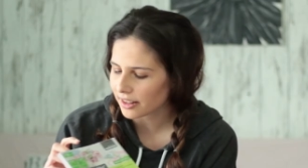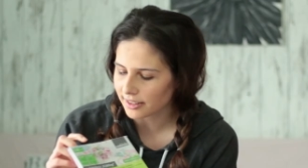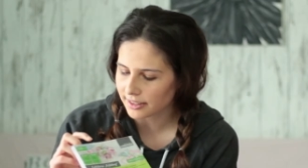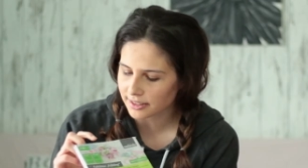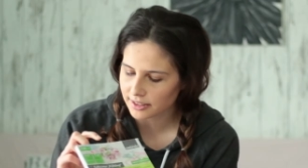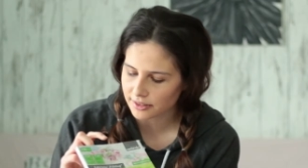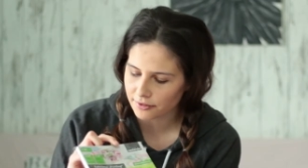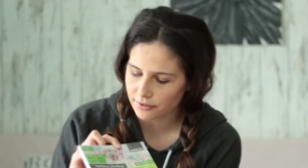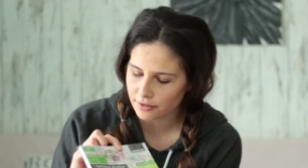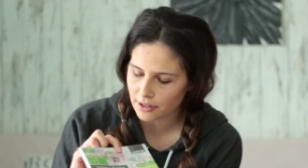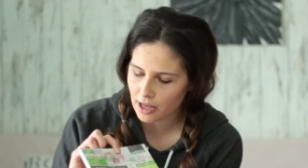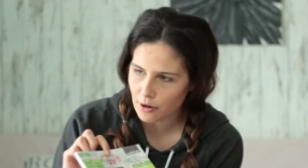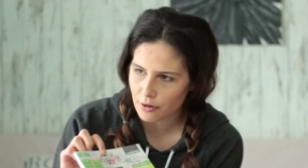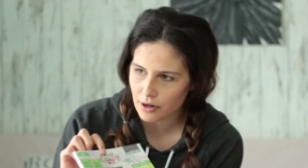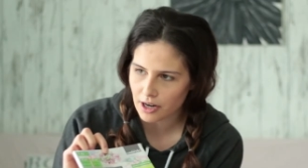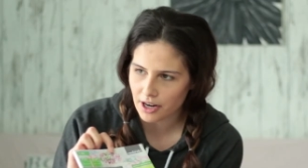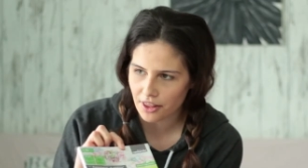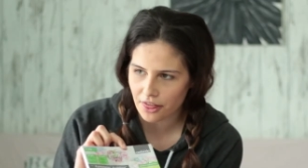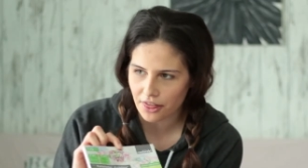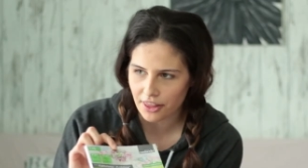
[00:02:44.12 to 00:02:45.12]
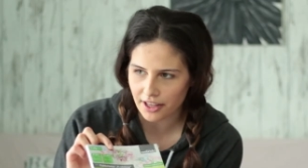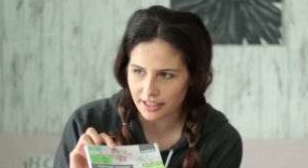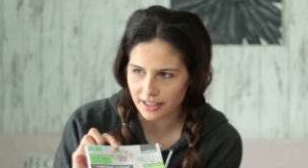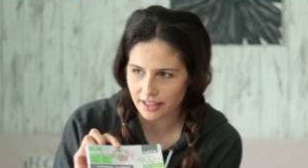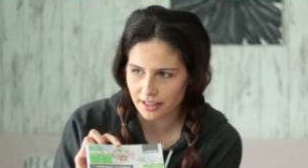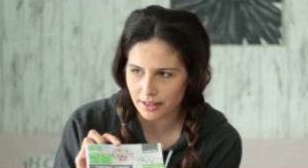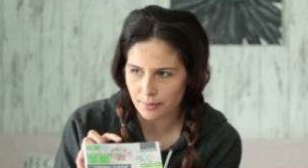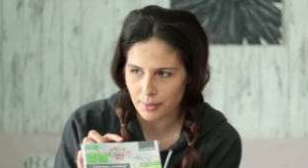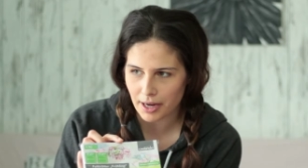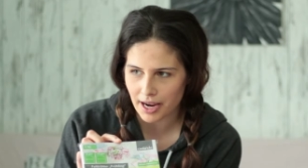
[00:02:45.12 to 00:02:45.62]
this flower thing
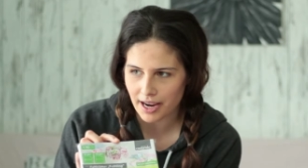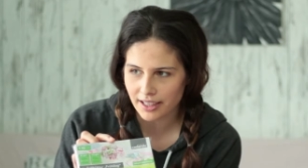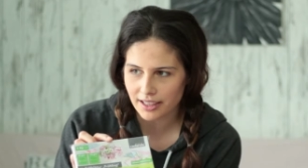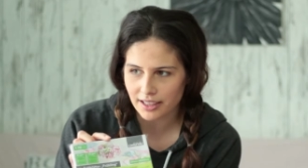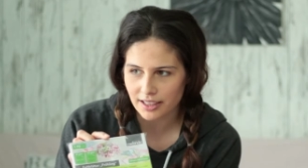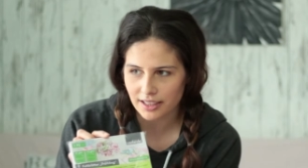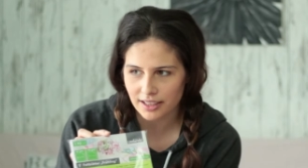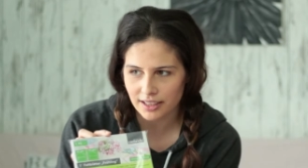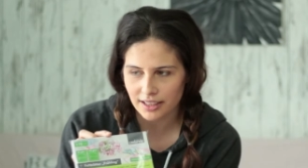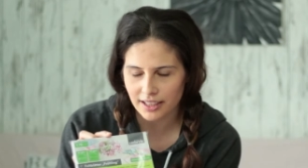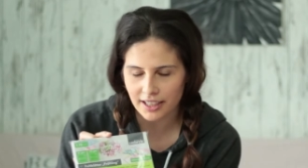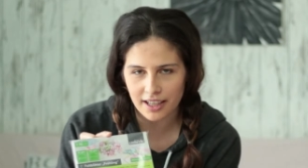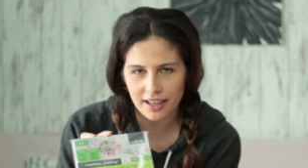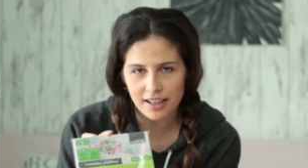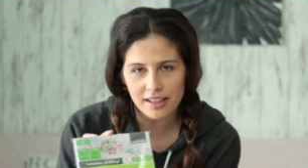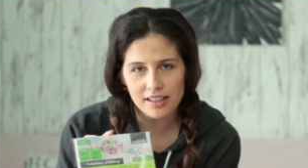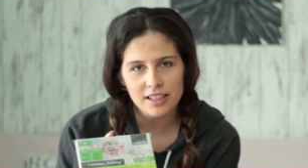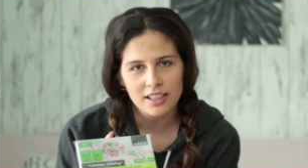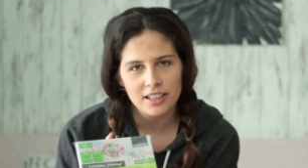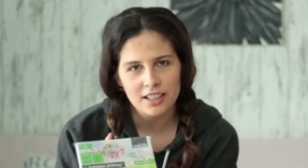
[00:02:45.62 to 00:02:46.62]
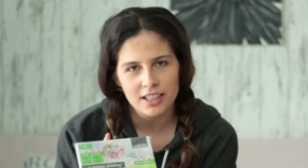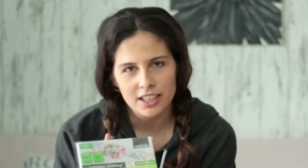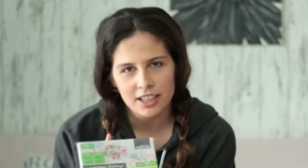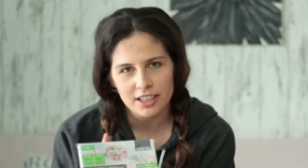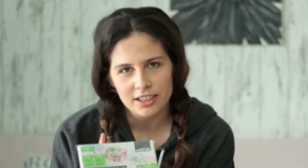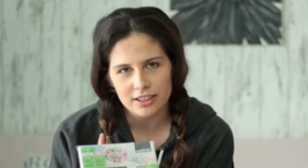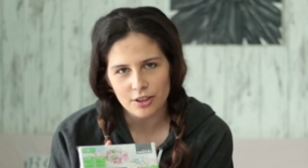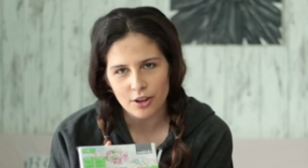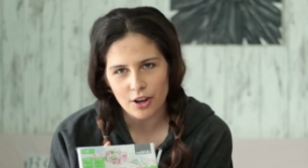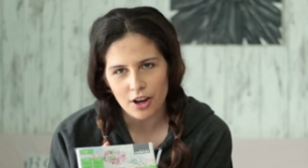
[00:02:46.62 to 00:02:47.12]
in the back here.
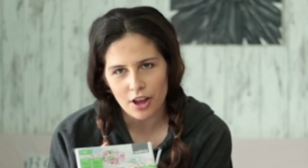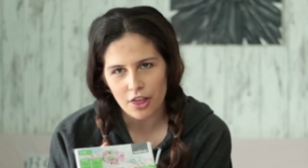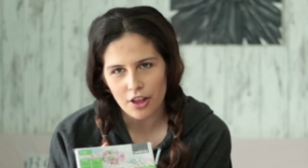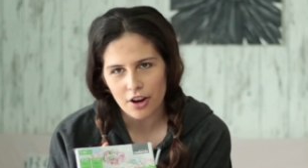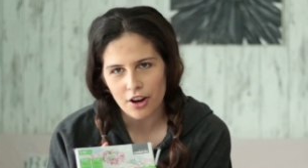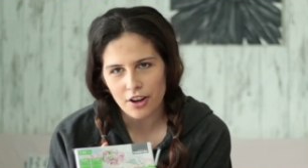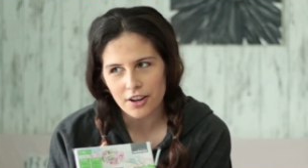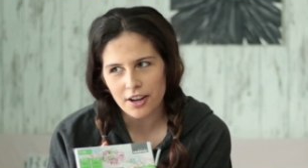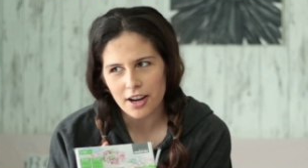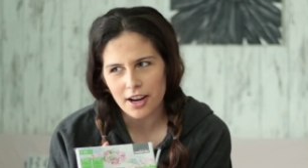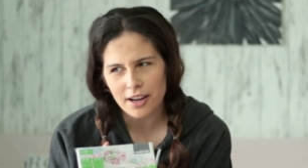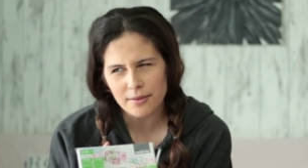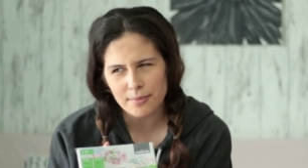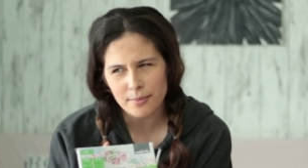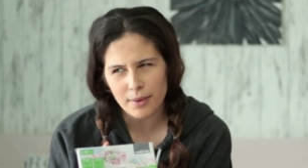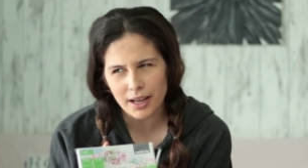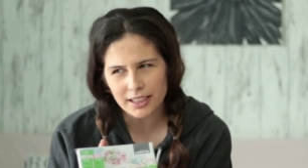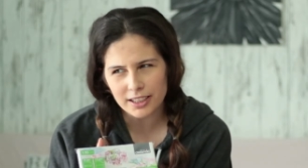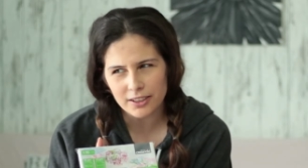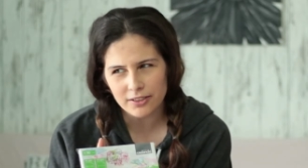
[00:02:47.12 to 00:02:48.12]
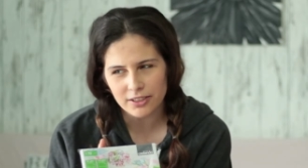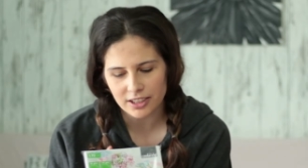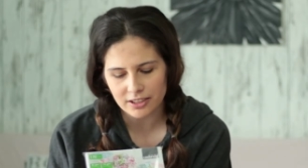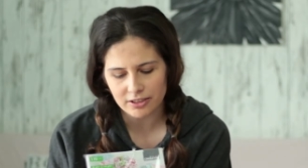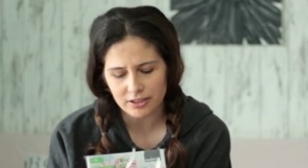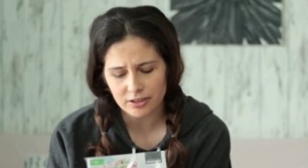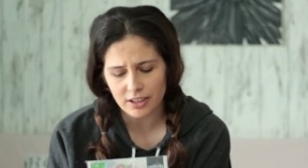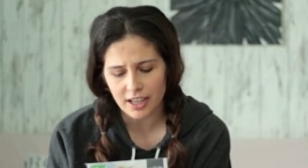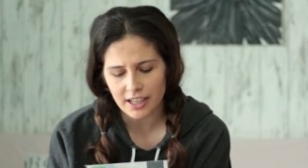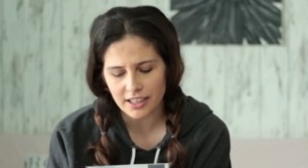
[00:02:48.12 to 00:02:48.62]
So I thought I might give it a
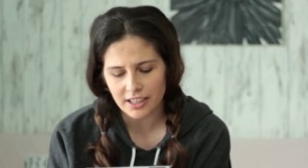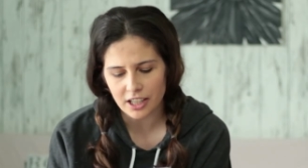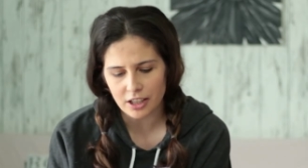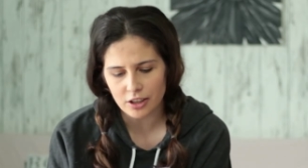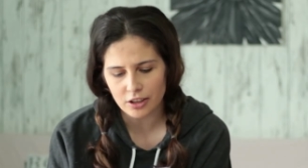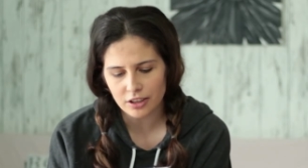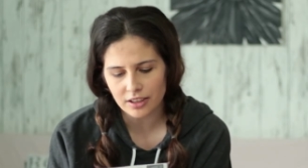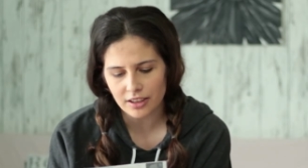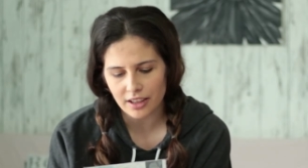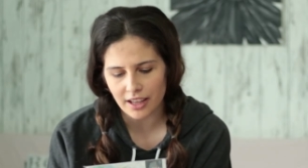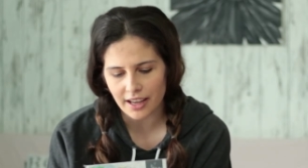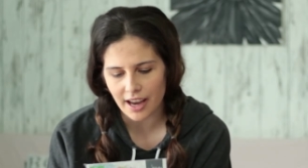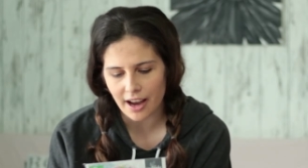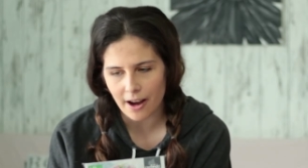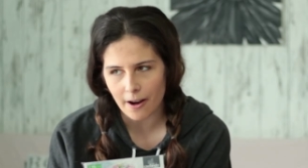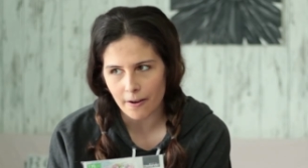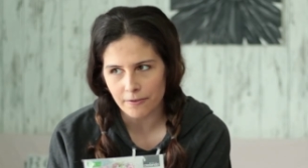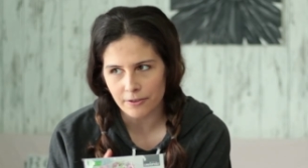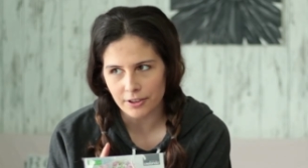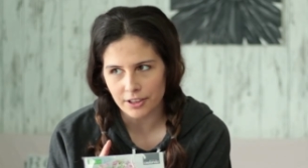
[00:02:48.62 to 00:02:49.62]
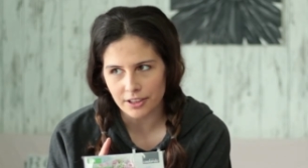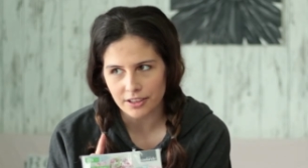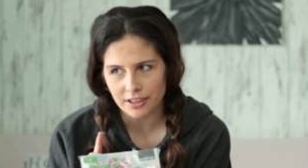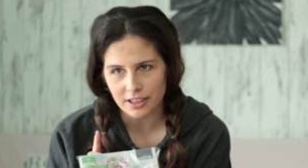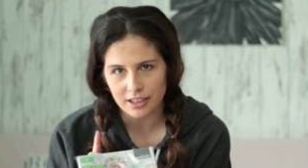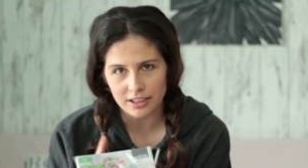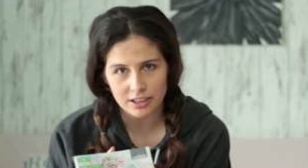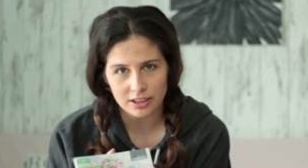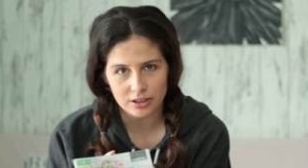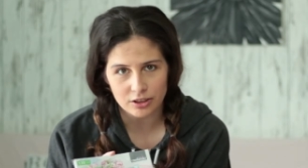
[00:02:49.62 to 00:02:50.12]
try, and I looked, they have an
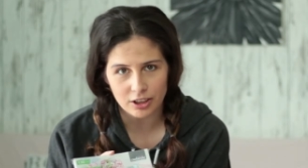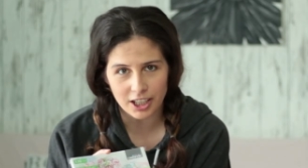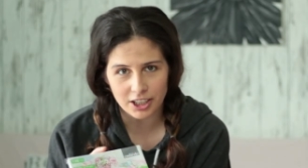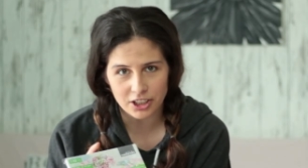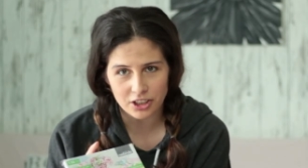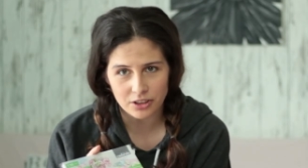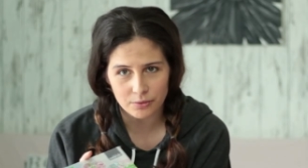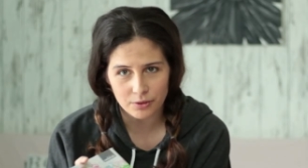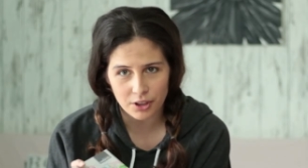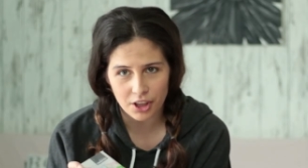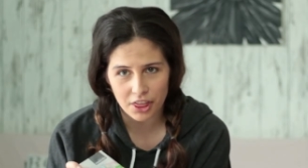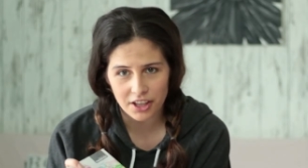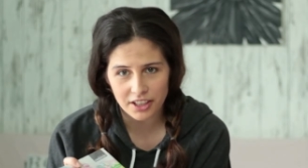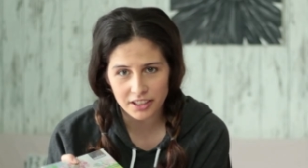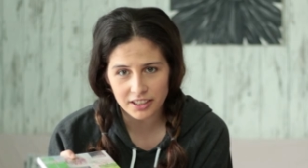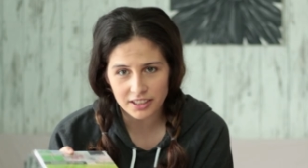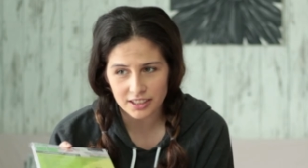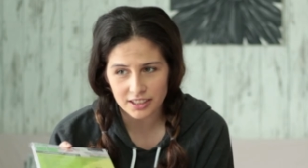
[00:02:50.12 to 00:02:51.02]
instruction with it,